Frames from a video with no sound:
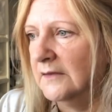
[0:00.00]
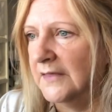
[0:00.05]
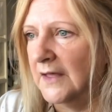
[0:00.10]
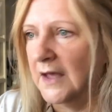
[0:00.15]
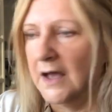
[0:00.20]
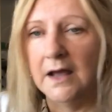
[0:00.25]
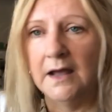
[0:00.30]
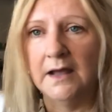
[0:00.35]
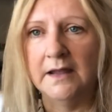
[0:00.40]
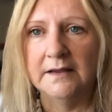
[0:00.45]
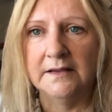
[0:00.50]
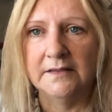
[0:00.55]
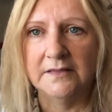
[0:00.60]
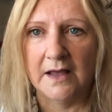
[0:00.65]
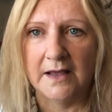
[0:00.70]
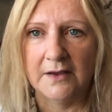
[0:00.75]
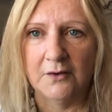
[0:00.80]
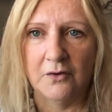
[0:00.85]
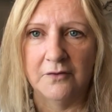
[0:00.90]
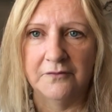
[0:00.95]
I
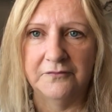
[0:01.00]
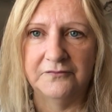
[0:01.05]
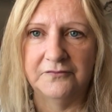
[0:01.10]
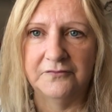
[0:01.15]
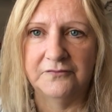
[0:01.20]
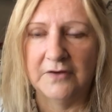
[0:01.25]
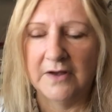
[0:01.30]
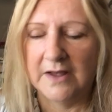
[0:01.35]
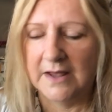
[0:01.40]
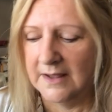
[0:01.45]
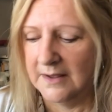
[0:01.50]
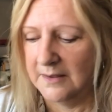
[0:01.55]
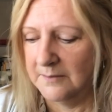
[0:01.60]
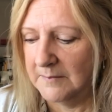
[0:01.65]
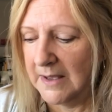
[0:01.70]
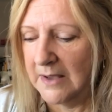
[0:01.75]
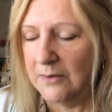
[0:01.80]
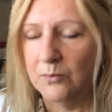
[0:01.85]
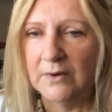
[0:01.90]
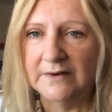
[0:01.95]
got.
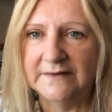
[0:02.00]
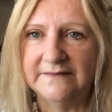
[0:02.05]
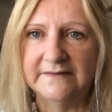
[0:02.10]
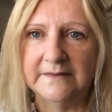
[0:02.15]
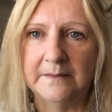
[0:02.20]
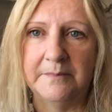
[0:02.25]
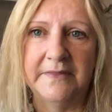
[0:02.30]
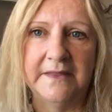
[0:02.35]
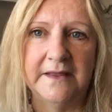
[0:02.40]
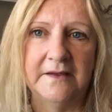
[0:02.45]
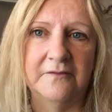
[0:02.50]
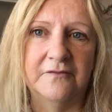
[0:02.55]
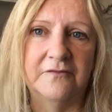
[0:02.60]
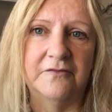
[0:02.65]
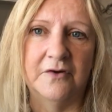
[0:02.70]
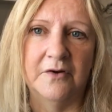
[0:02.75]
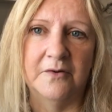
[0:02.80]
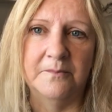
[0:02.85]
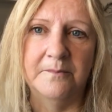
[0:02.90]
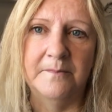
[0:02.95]
I won something
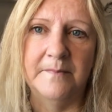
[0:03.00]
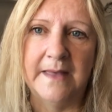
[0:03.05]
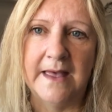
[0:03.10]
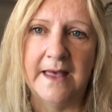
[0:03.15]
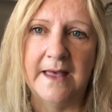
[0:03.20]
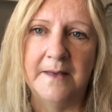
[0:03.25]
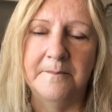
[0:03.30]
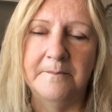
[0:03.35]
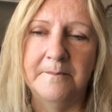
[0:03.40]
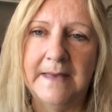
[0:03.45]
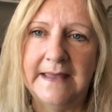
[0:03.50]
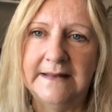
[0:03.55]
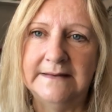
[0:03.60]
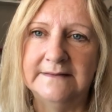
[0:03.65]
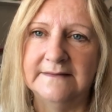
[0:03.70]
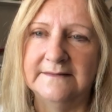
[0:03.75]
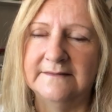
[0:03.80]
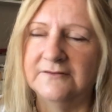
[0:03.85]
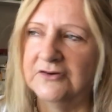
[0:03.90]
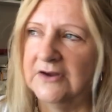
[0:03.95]
from
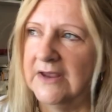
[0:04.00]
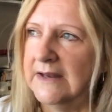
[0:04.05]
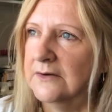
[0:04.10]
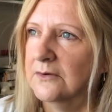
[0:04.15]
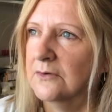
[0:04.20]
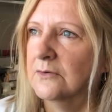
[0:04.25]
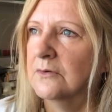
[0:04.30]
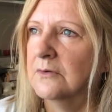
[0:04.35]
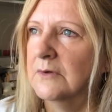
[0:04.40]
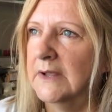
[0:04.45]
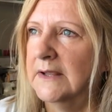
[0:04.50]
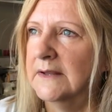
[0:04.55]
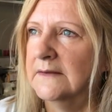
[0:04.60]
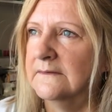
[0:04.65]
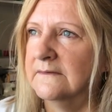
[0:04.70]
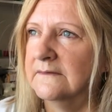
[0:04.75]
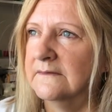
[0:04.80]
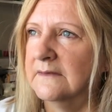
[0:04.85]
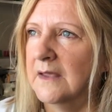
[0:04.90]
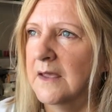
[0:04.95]
Mandy's channel.
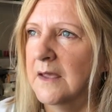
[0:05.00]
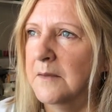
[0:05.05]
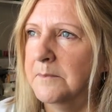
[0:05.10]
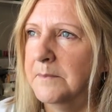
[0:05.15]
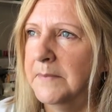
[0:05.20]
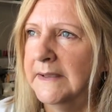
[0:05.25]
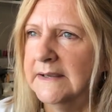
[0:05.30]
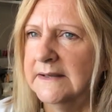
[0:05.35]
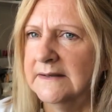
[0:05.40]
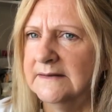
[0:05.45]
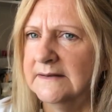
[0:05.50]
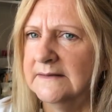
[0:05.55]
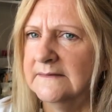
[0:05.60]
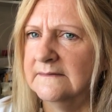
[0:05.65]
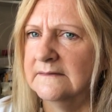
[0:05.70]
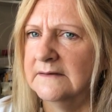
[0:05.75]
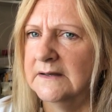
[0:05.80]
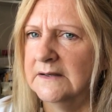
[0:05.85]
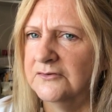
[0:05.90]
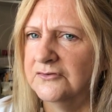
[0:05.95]
It's Pickety
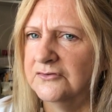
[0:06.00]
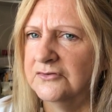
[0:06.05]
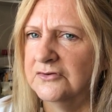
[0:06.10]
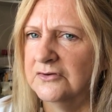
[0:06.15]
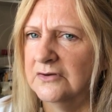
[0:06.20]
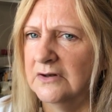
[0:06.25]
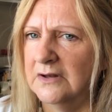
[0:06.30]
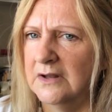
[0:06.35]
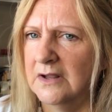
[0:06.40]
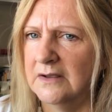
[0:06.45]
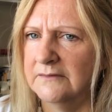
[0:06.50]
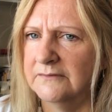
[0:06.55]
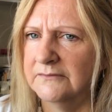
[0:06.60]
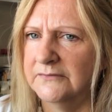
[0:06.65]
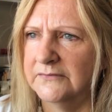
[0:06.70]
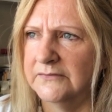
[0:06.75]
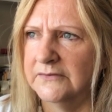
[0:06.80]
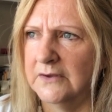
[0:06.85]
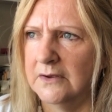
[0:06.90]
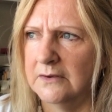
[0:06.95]
Stitch, Life
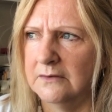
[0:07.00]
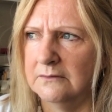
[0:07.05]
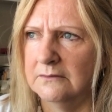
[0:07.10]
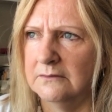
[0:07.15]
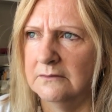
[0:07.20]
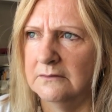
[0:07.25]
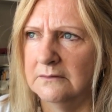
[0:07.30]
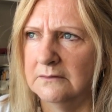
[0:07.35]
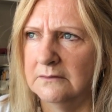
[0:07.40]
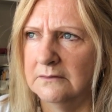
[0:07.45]
Sew